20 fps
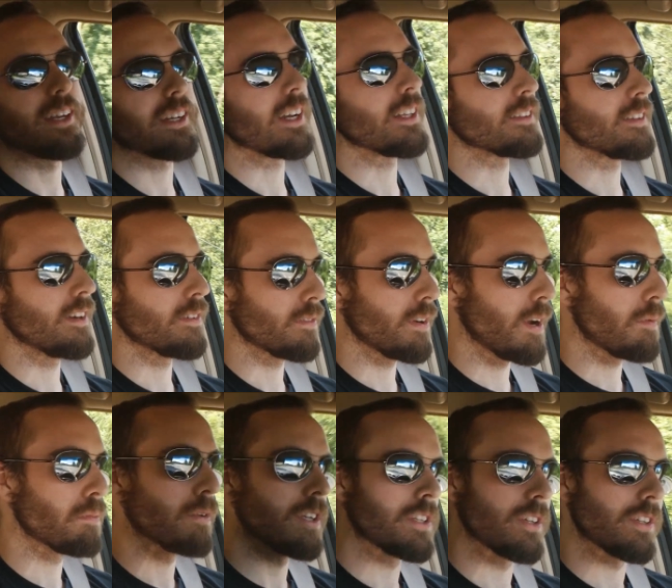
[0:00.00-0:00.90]
Like I thought
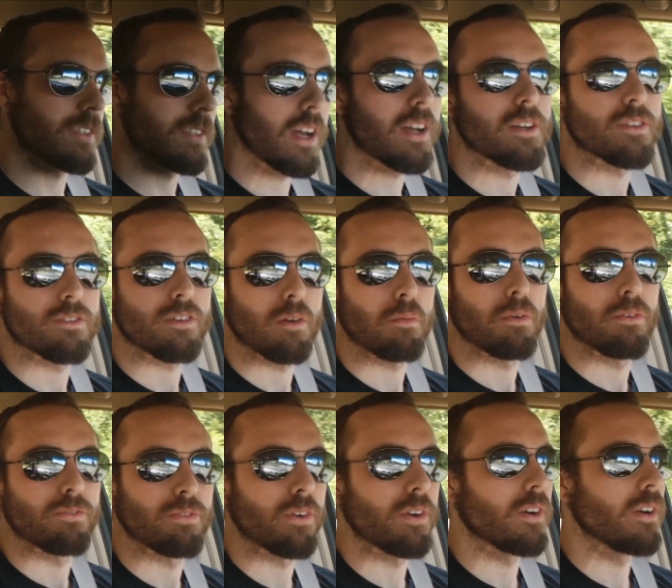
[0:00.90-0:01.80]
Rob Riches got in
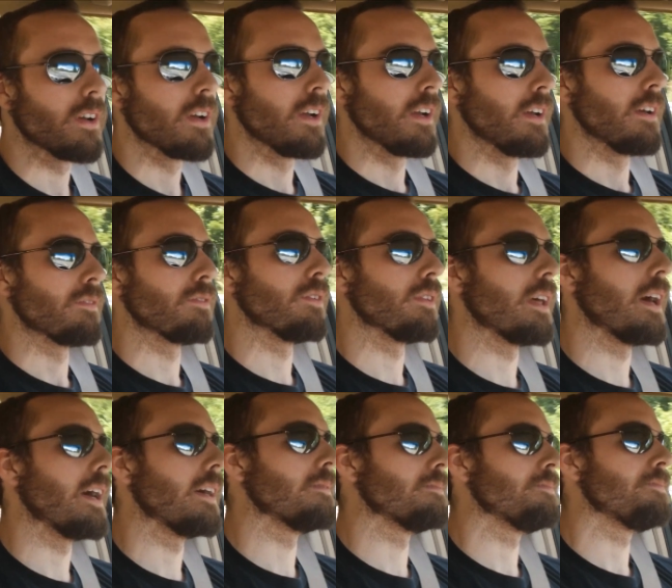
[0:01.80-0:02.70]
trouble for for
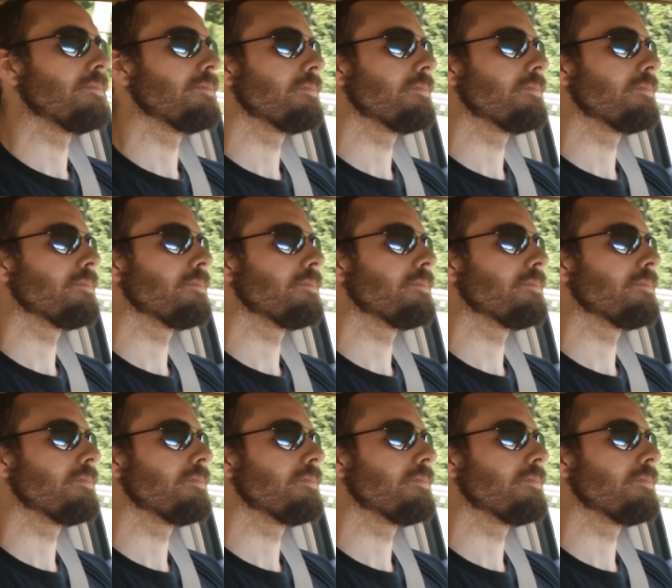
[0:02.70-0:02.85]
that